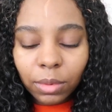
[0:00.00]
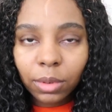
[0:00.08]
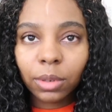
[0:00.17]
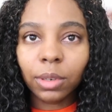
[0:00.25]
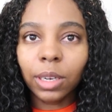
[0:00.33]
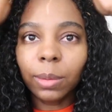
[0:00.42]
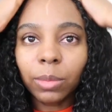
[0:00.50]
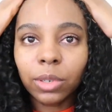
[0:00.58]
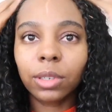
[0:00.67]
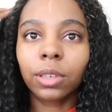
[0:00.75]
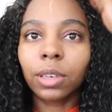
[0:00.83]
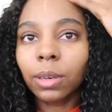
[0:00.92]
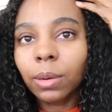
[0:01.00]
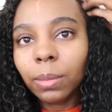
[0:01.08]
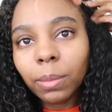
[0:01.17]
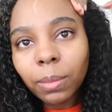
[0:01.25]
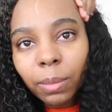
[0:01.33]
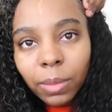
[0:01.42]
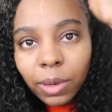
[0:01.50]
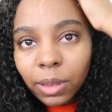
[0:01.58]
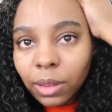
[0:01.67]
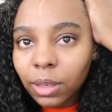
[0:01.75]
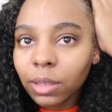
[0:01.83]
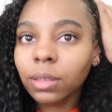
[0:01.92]
So I'm just gonna
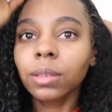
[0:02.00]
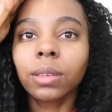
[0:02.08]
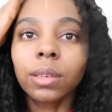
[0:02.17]
put this